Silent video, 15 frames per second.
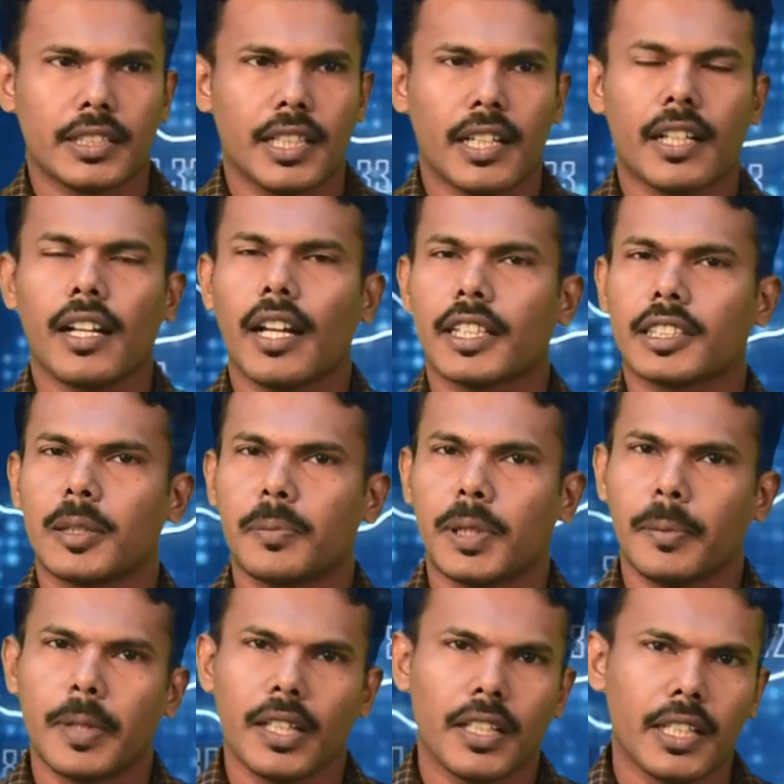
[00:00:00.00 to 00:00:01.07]
General
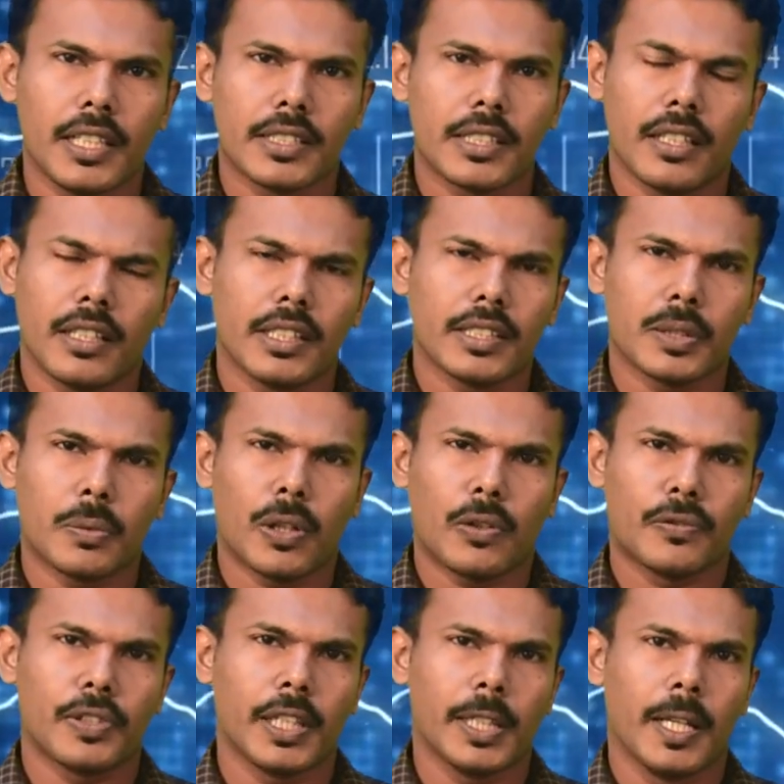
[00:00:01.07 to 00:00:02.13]
acceptability is one
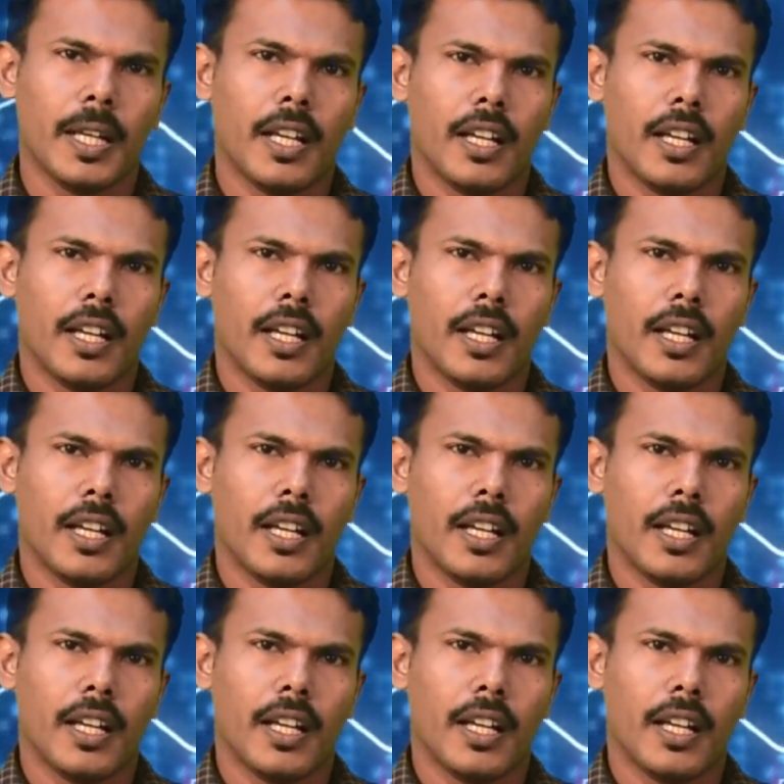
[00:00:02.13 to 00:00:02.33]
of the